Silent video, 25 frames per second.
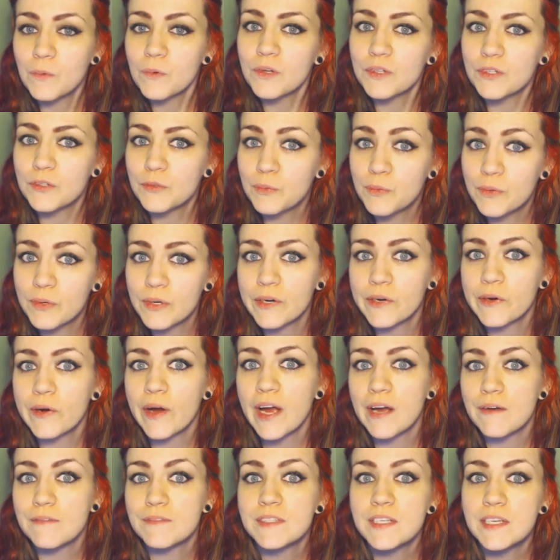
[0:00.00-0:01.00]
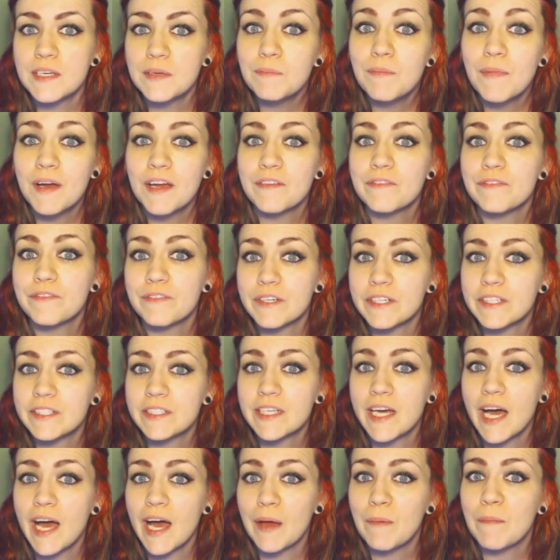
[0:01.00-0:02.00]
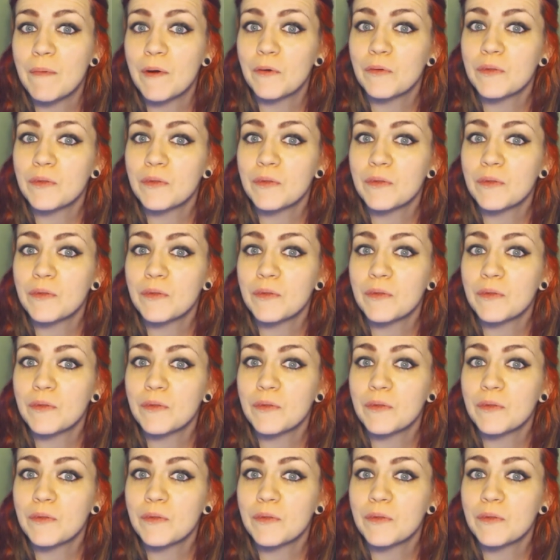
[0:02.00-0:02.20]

World of Warcraft in my free time.